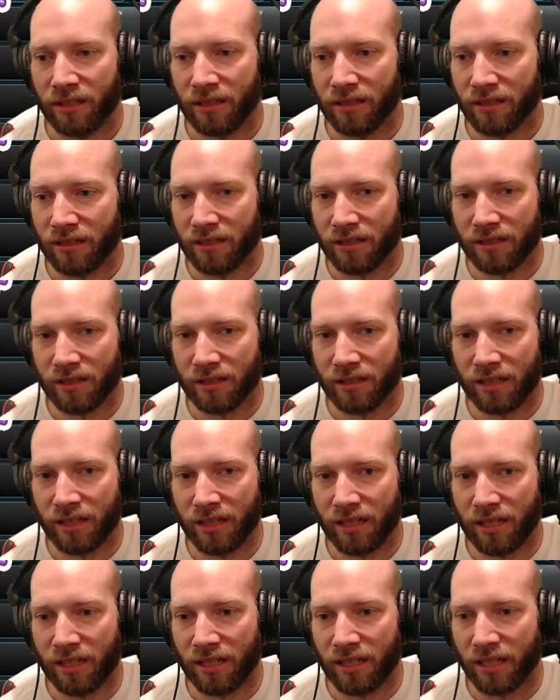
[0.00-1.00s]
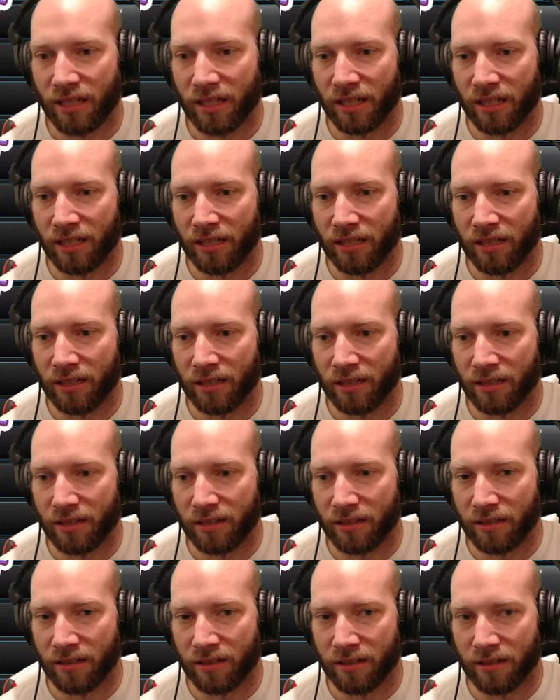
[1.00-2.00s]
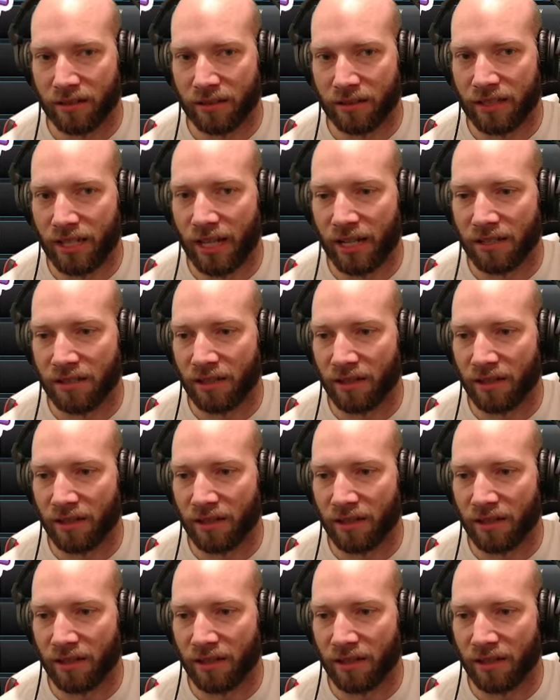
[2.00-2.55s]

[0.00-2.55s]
you'll see that it takes